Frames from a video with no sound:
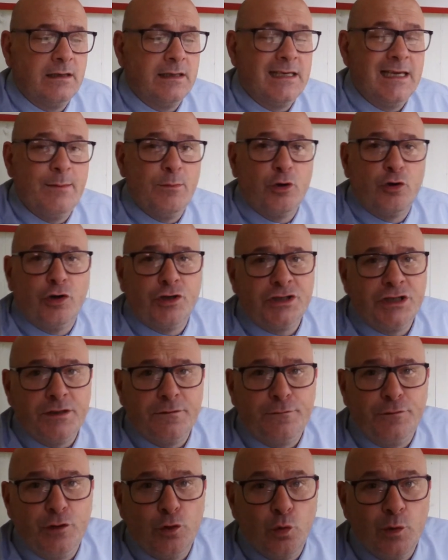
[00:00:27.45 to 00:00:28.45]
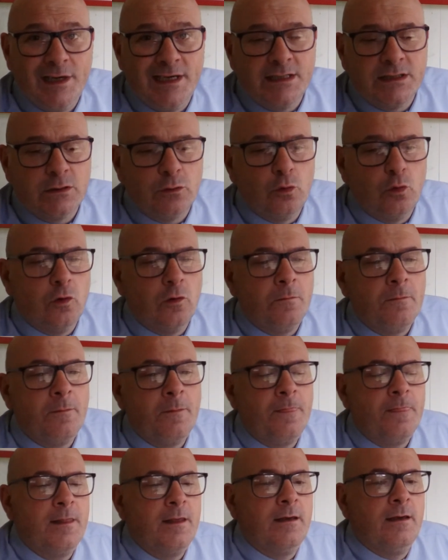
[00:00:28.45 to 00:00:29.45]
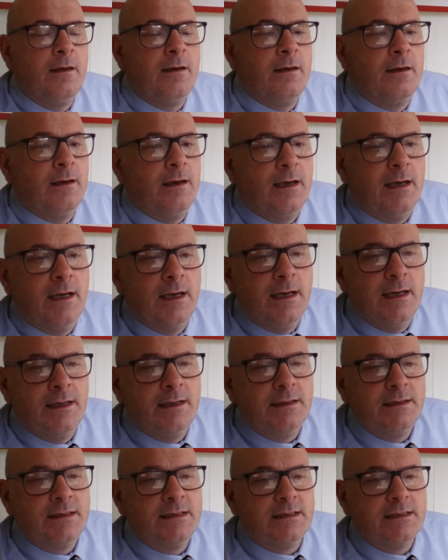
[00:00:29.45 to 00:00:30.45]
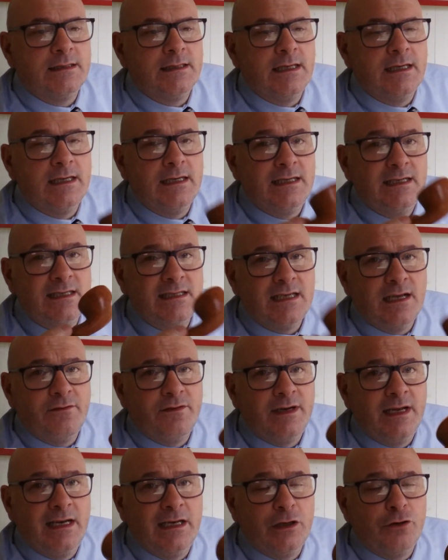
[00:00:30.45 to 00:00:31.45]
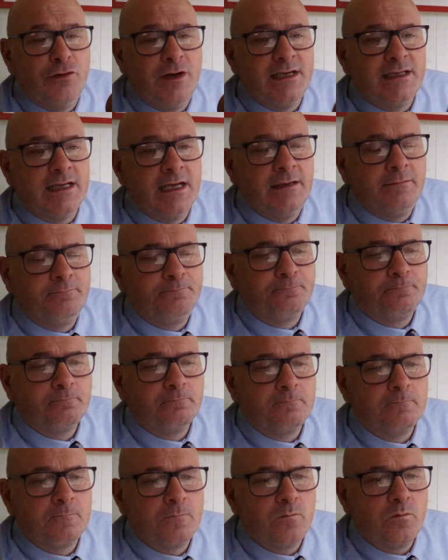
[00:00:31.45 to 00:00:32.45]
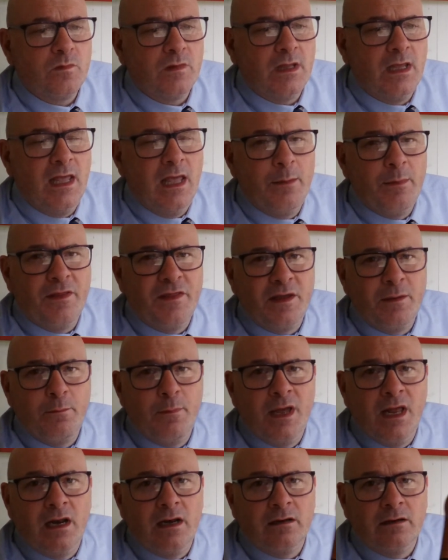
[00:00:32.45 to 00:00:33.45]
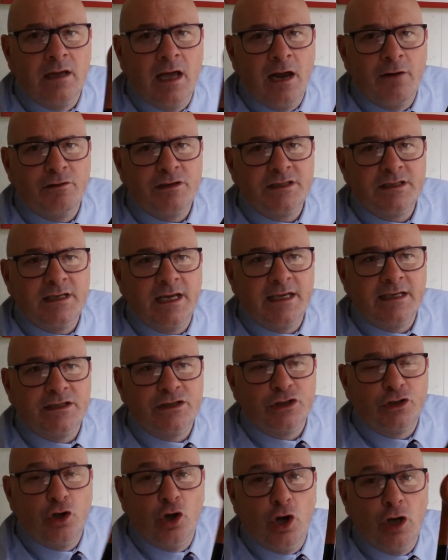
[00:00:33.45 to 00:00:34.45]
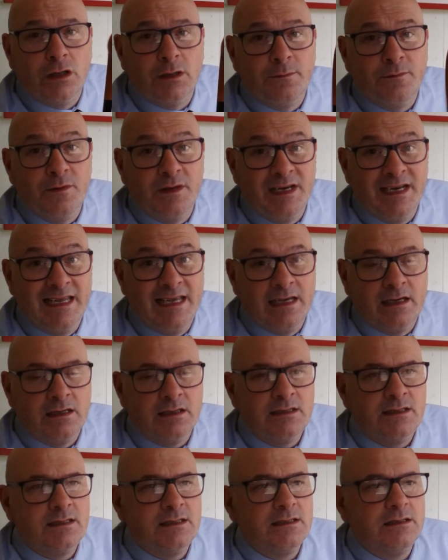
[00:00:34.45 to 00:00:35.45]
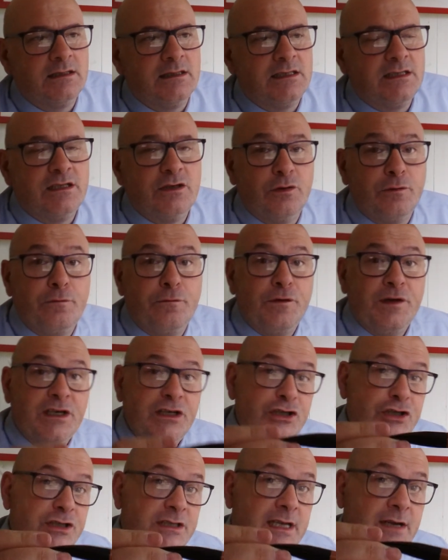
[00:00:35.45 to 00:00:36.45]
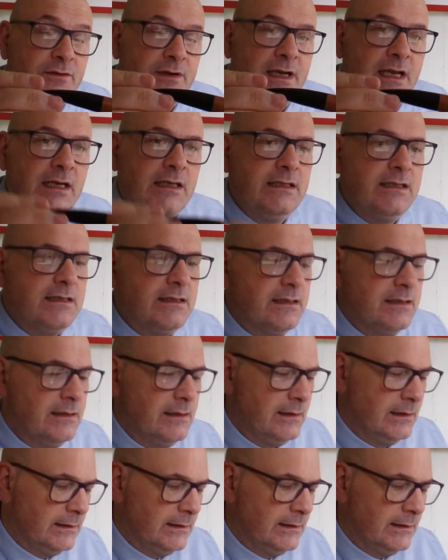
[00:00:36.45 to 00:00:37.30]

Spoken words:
I came across it a few weeks ago. And it's a Savinelli Grezze. I think Mel Harris likes to call them the Nakeds. It's the unfinished Savinellis.